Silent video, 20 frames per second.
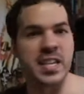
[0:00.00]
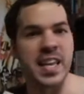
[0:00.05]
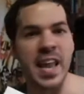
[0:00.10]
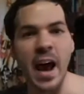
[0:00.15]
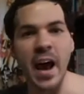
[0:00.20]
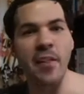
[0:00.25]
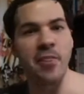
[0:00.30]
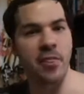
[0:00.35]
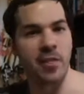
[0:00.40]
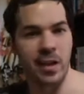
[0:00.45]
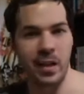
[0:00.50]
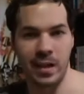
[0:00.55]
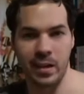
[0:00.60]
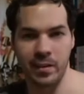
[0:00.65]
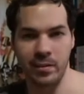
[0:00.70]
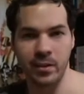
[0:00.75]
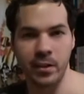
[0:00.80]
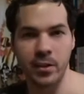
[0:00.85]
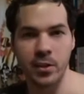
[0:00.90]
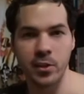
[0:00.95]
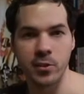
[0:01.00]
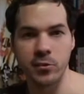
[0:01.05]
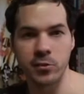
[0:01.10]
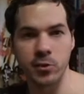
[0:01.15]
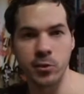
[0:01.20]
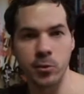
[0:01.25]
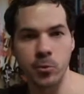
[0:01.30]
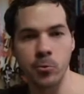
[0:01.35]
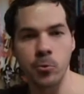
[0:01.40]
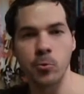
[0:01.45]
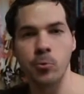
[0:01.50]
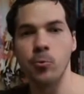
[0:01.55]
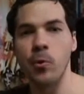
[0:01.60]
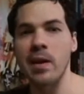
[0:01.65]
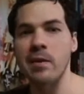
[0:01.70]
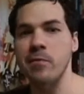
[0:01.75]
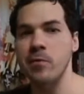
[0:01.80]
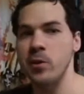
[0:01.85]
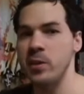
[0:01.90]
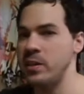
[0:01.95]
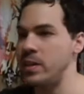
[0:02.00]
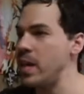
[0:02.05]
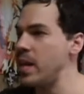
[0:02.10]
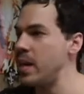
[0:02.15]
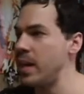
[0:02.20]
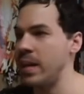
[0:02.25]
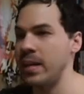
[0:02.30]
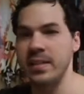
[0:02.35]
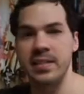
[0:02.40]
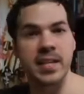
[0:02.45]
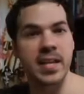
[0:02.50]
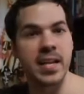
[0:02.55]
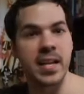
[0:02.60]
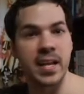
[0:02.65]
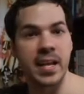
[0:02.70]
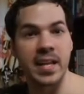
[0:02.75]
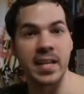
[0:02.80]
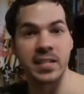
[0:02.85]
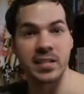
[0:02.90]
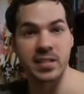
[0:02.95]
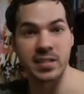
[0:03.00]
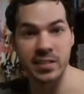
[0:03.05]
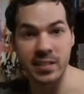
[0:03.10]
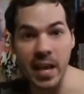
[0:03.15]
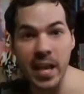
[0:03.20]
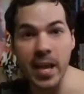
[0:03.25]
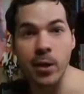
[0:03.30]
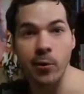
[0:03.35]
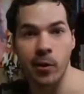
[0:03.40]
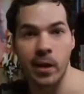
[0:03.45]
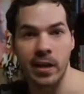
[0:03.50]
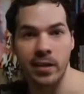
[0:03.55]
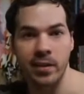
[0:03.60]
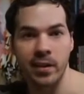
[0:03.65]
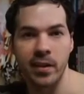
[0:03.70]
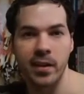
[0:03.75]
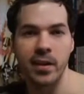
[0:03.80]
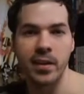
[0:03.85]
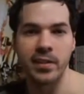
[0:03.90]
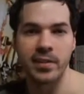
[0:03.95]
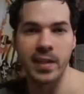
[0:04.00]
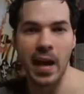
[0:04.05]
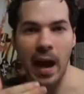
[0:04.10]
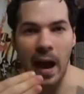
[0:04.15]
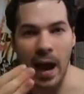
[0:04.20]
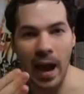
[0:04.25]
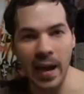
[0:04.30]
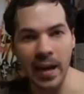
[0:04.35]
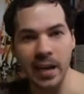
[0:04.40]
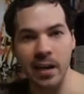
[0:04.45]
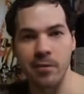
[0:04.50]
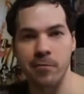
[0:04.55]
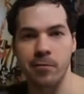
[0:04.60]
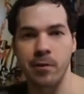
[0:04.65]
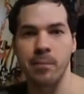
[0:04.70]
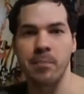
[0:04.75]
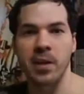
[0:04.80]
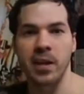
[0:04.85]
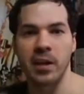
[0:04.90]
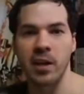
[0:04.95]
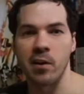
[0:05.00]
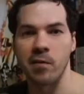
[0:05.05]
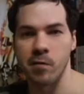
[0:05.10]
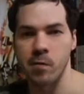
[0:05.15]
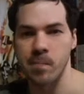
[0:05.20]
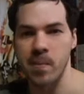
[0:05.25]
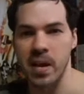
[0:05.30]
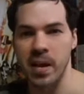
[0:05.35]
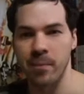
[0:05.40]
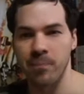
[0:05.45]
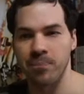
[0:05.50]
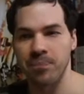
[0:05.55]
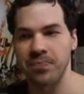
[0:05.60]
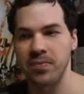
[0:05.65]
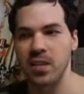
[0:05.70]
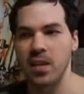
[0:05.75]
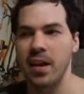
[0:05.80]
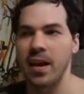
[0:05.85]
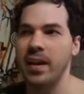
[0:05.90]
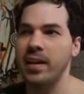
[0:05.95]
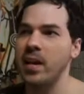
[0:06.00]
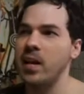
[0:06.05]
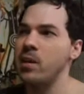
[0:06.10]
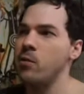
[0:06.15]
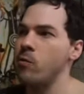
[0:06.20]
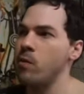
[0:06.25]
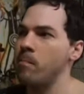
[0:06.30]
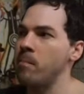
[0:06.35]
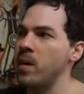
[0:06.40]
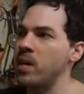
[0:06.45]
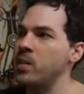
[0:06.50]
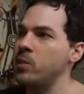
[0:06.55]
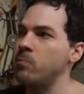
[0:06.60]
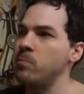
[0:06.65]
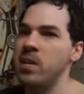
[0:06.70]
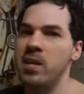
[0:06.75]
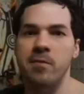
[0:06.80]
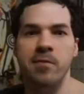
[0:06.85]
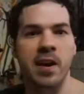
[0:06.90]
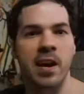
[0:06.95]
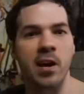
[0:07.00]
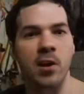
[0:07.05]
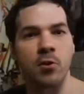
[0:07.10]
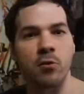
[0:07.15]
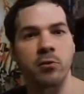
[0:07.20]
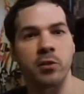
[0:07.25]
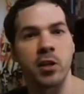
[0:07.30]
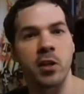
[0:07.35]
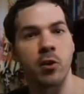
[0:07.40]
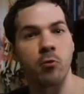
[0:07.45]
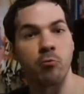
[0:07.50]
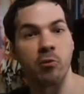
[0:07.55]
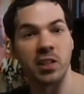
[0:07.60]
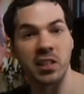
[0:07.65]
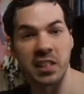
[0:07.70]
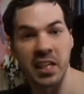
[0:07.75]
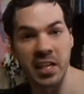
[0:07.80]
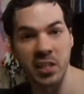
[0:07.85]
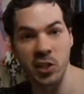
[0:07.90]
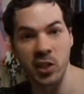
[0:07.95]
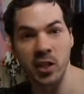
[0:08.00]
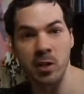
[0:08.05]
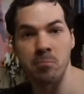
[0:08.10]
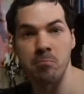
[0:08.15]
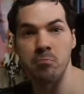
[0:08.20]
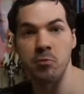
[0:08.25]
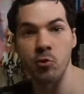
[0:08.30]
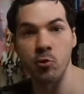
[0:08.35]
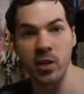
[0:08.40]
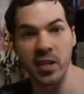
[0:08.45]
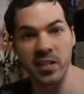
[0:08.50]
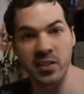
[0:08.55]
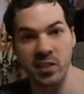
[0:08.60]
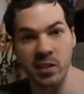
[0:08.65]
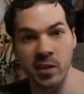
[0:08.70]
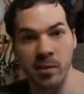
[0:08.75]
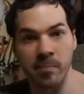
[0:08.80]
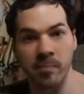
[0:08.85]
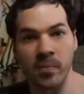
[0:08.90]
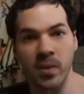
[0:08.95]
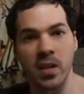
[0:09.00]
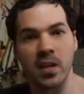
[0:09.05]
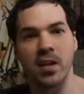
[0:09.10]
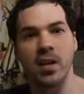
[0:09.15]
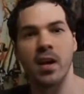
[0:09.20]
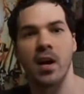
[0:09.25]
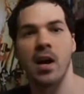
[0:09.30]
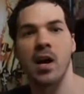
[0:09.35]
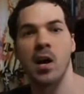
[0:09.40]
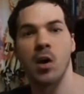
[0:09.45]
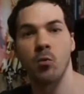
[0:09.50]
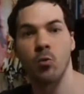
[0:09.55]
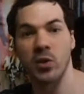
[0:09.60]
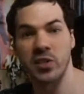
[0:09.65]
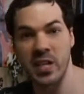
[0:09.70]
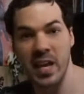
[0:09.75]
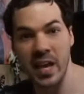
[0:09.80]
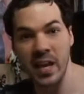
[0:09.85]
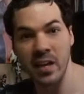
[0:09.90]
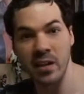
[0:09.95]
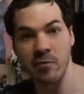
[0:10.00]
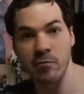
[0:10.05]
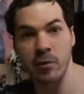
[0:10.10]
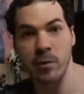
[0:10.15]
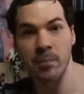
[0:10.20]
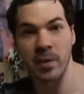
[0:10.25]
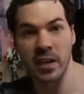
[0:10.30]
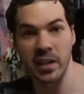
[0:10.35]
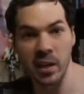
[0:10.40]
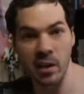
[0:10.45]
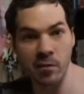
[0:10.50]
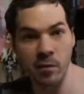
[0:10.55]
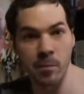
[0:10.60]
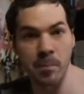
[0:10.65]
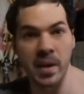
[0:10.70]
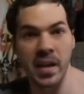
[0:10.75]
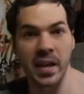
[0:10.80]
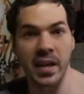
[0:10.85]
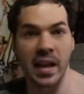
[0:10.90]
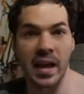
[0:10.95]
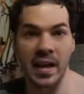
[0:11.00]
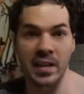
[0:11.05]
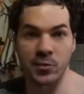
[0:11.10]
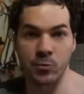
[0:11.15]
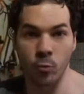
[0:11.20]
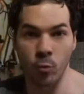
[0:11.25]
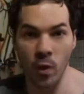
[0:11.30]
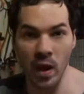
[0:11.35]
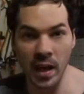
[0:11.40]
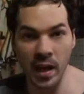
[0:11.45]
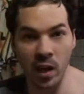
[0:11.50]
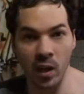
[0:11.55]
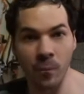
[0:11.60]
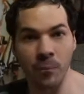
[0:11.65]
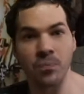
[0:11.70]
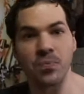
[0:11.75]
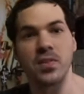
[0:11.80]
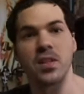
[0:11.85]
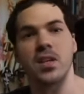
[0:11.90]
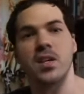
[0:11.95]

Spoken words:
Nothing. So whoever did it in secret to hide it from the government. It kind of reminds me of how, you know, religion, Buddhism, was hidden from the government as well.